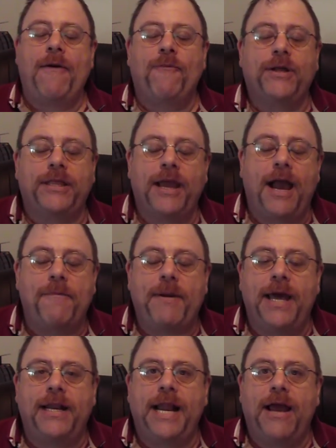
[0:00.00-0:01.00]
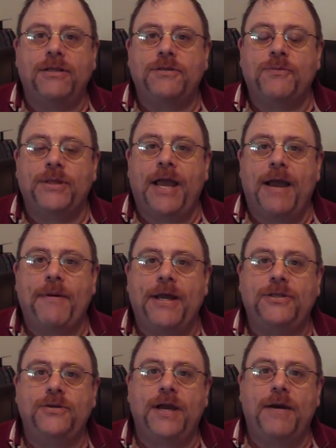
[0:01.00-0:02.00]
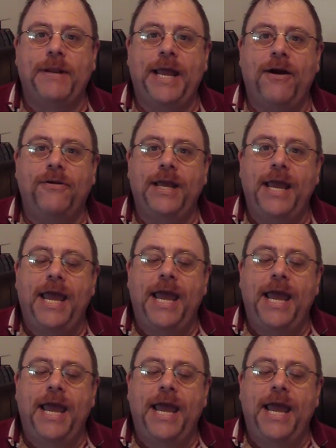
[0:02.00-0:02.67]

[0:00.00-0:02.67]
with the iPad 2 coming out,